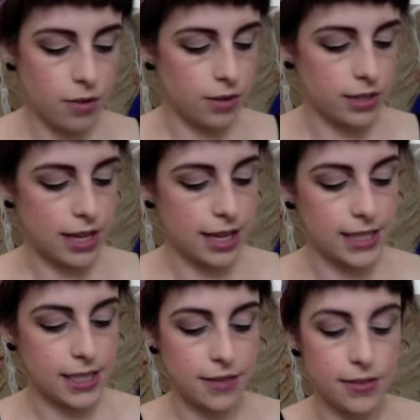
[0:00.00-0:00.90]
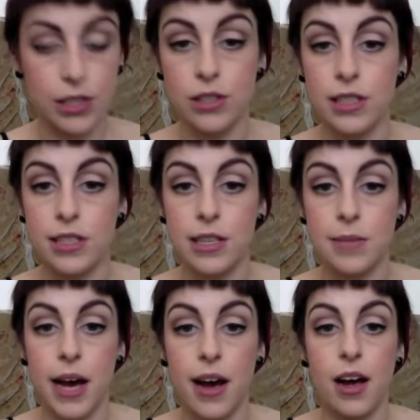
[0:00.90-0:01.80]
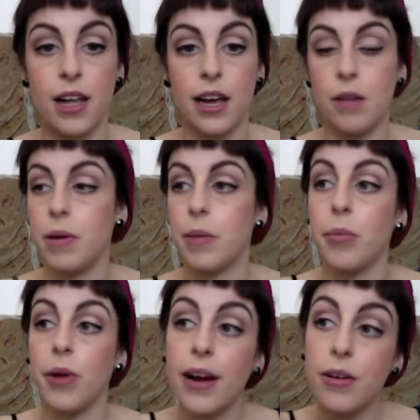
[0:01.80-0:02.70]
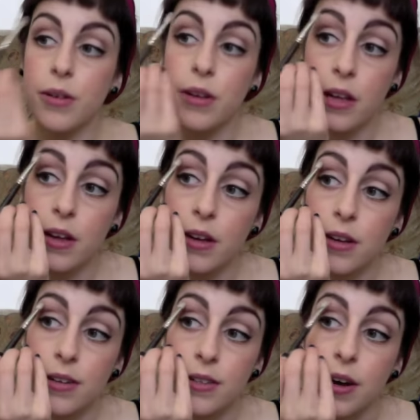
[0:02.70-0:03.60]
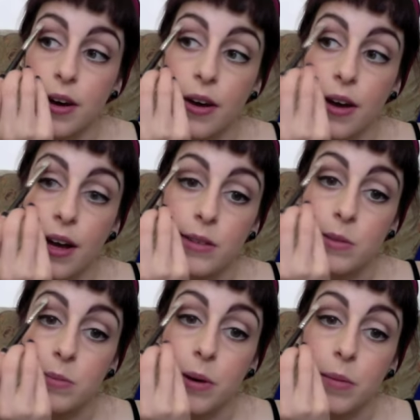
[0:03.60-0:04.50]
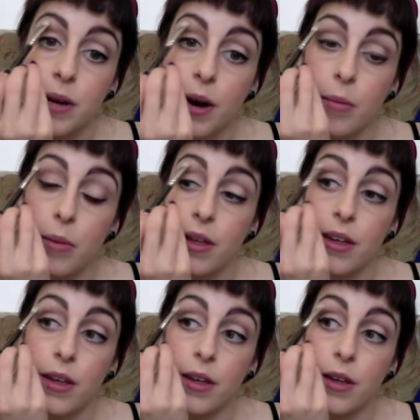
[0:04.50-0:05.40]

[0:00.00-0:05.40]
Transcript: I like to even use this as my highlight on my brow. So I just pop it up there